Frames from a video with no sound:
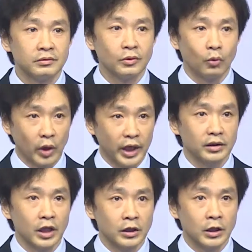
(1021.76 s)

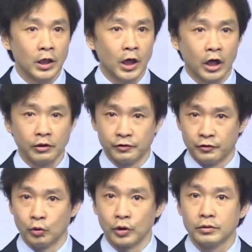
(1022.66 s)
1 out of
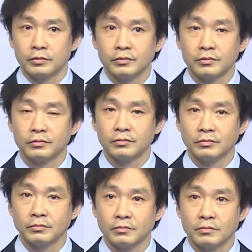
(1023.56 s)
4.
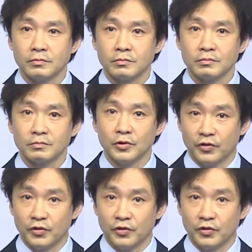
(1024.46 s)
You